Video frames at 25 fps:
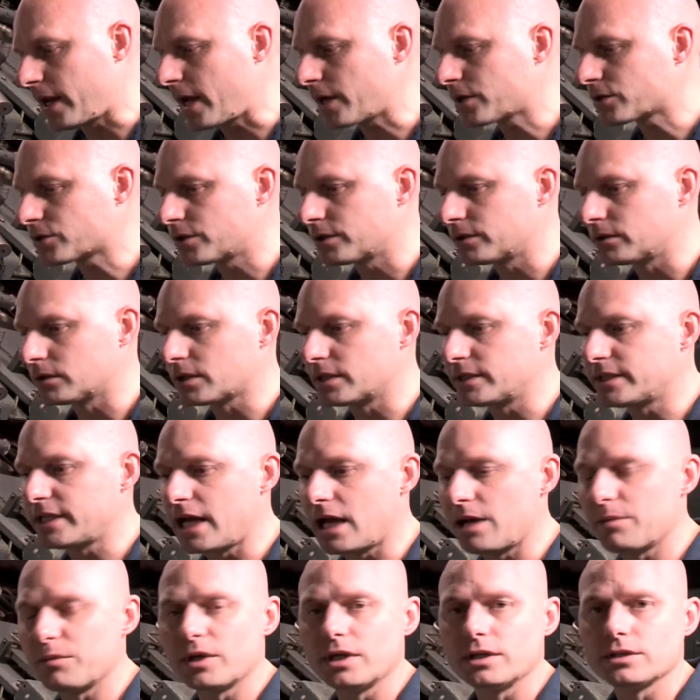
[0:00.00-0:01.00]
external
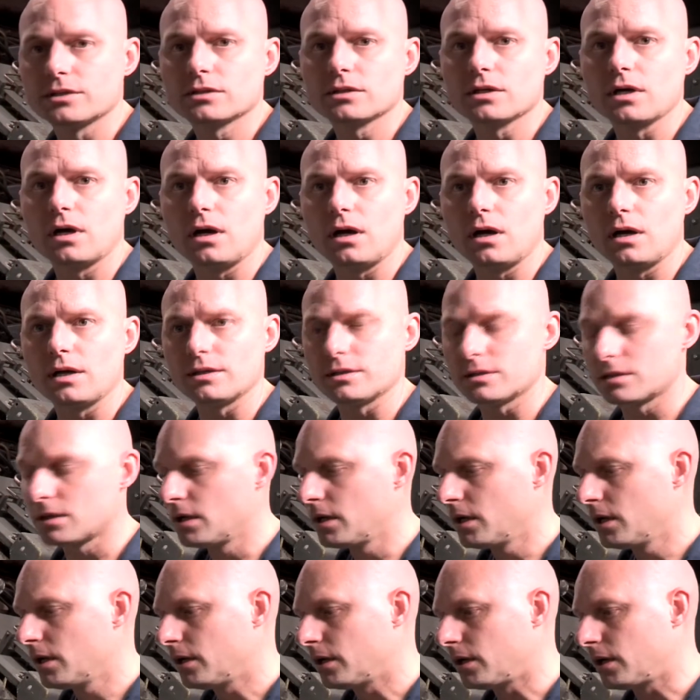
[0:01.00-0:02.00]
contaminants cause
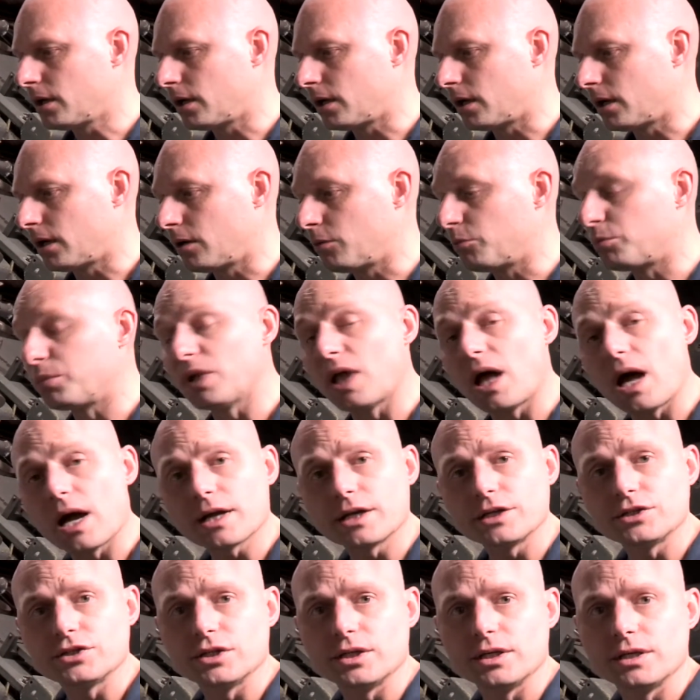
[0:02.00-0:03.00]

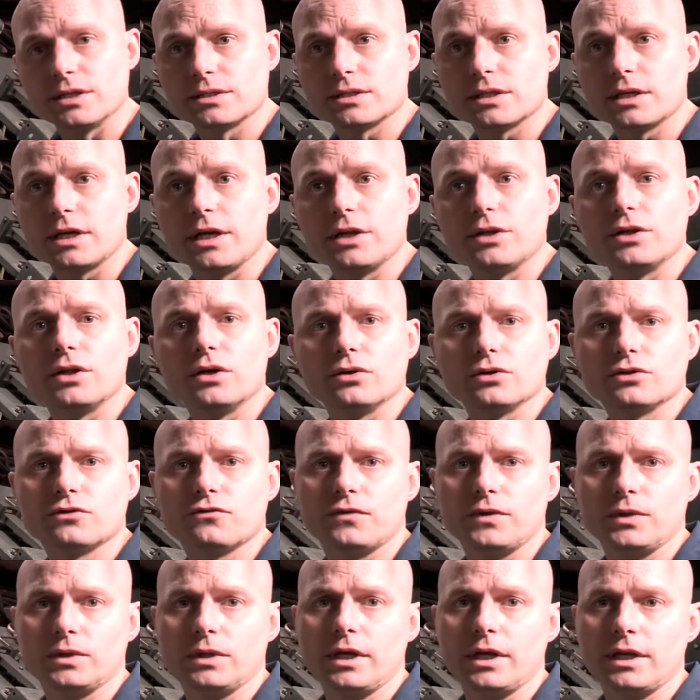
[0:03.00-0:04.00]
blockages in the
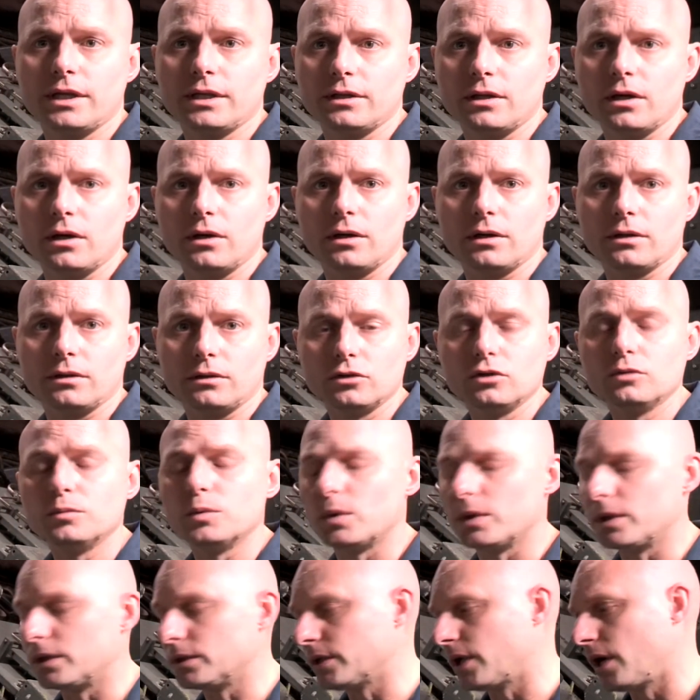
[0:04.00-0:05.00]
lube
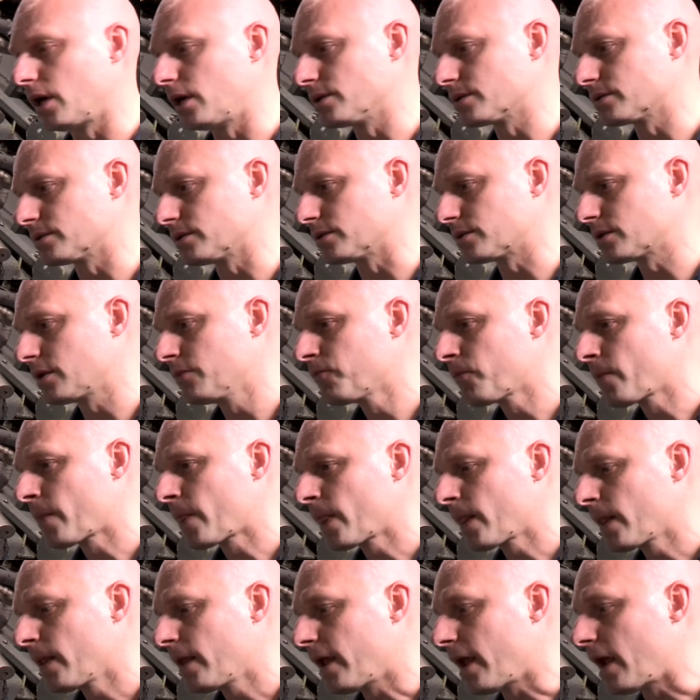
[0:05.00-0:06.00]
oil nozzles.
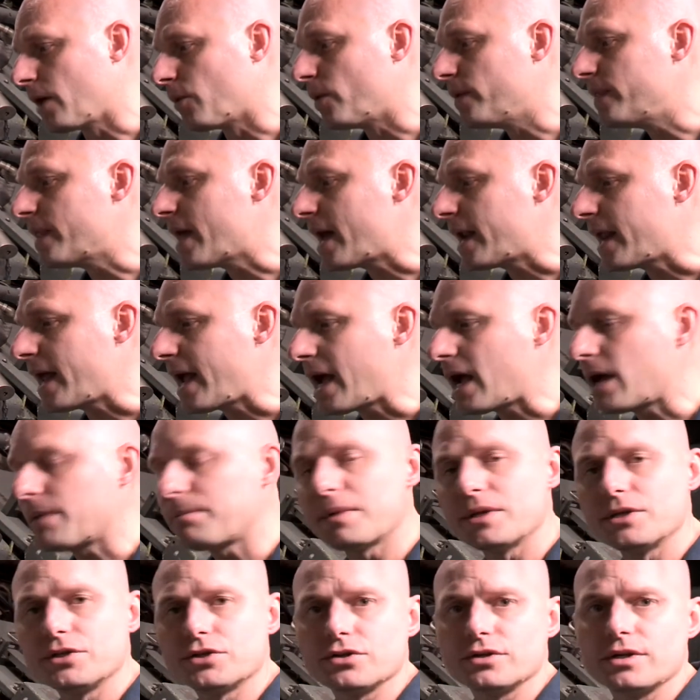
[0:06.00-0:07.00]
And when that
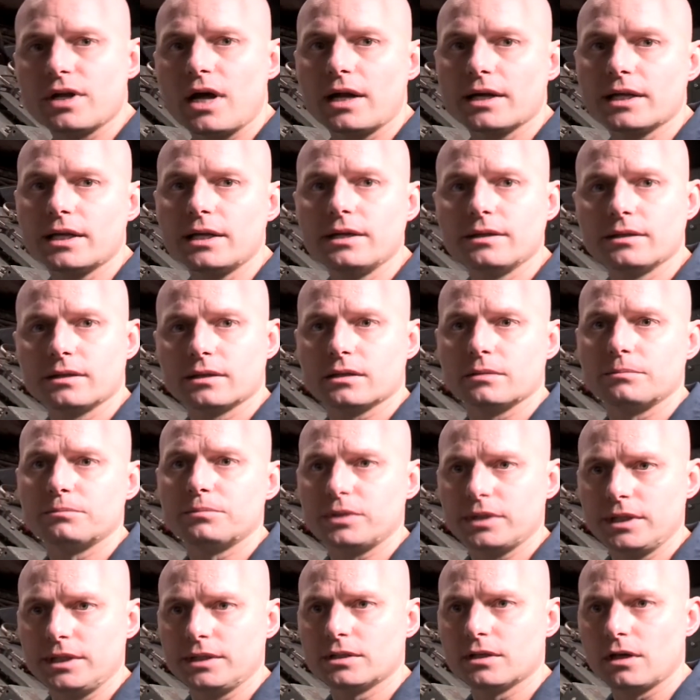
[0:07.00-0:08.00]
happens, you're not getting the
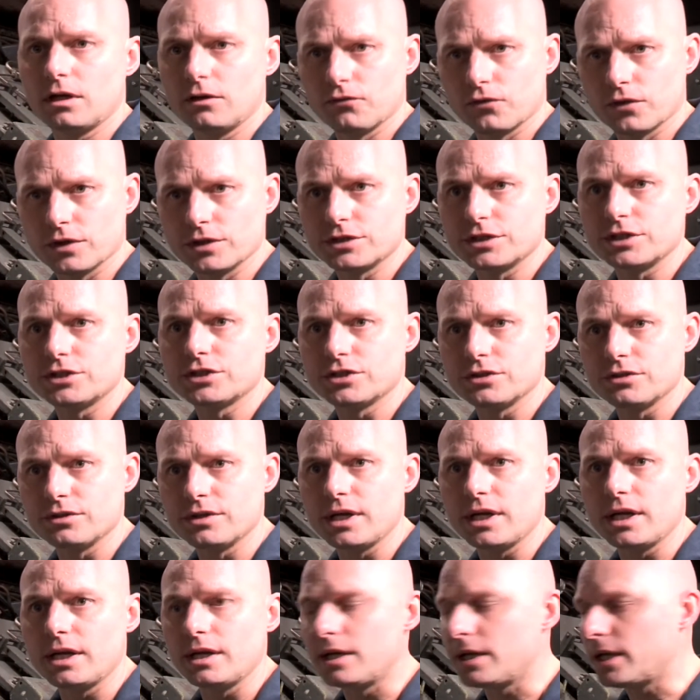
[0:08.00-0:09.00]
complete coverage that you
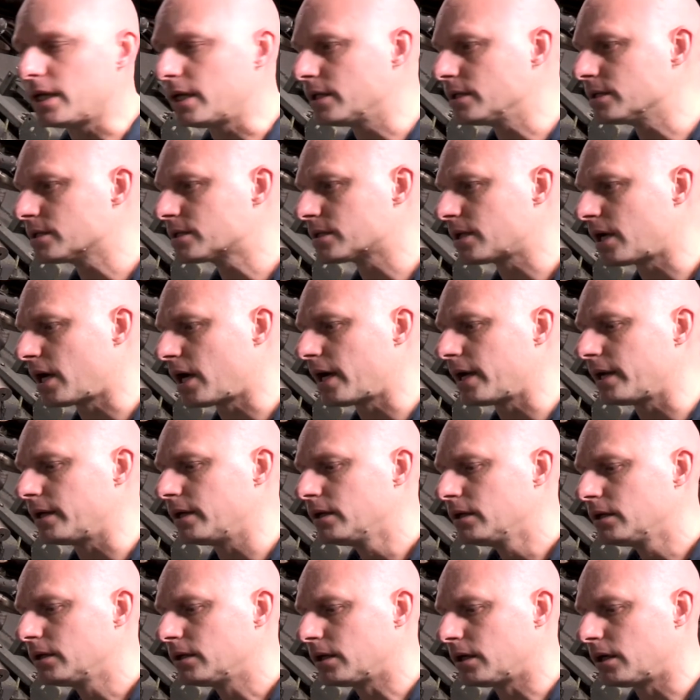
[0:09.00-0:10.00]
need inside
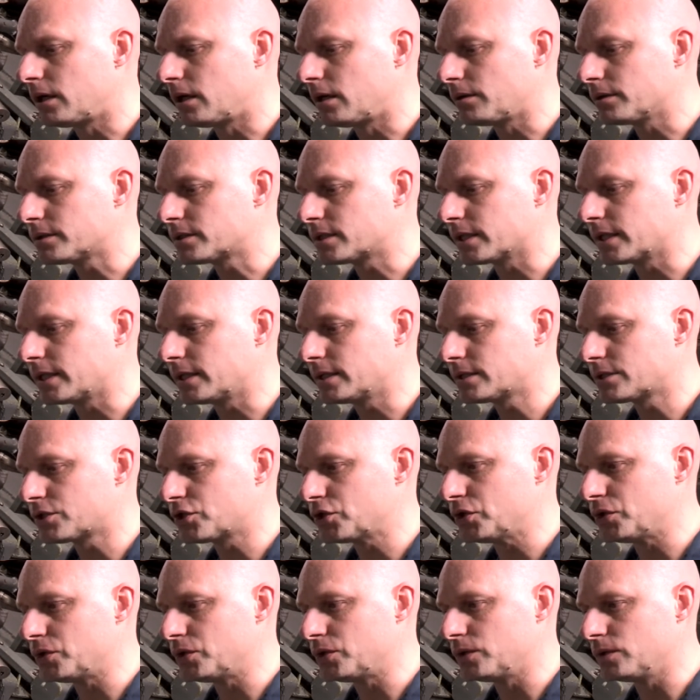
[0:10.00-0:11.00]

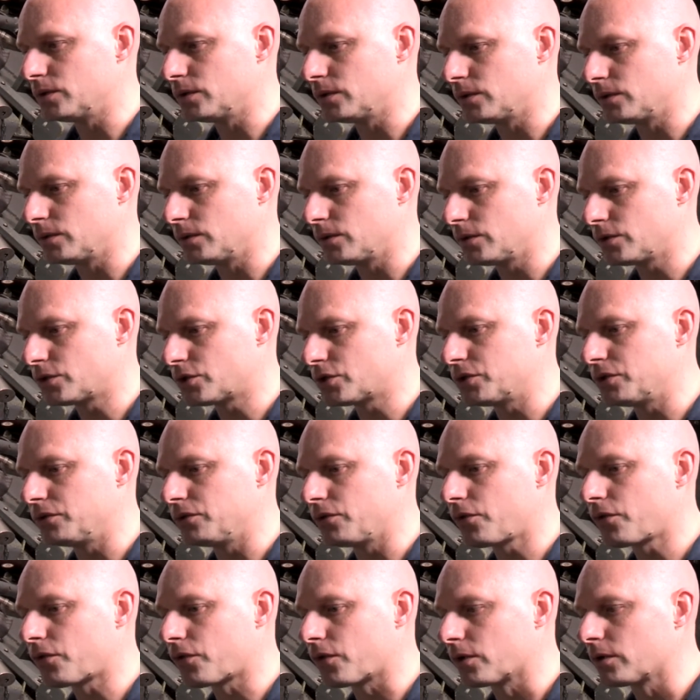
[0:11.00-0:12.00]

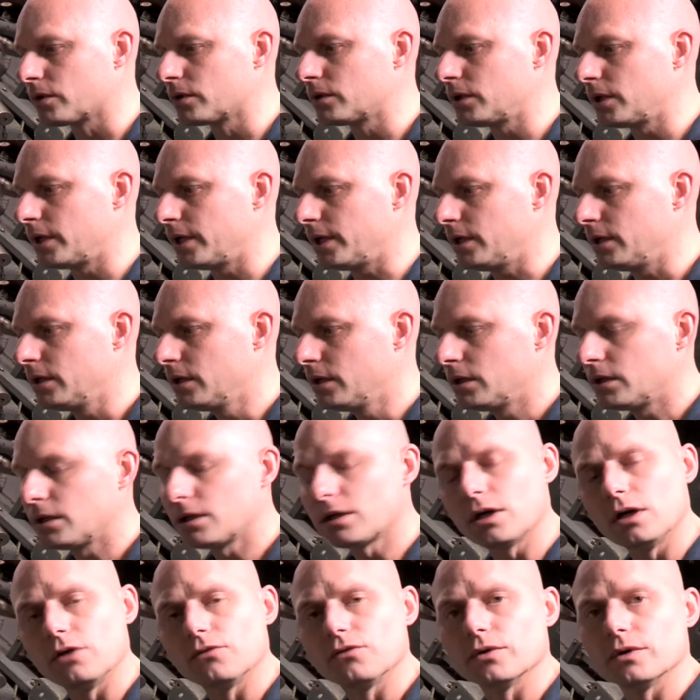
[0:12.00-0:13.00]
to thoroughly
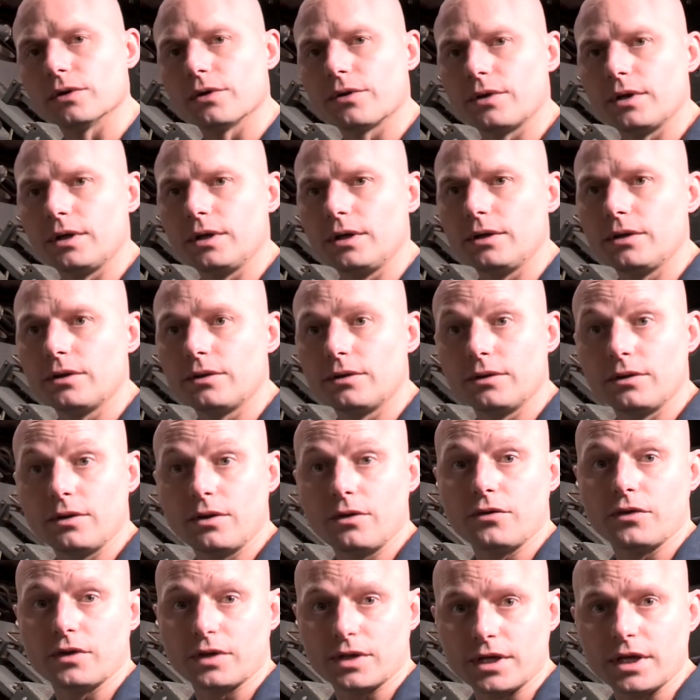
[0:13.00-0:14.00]
cover
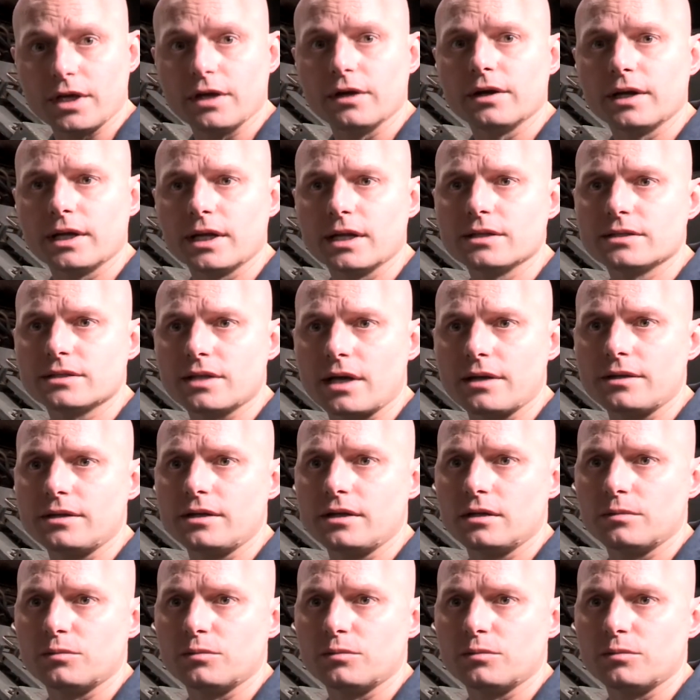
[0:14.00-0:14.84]
the gearing inside the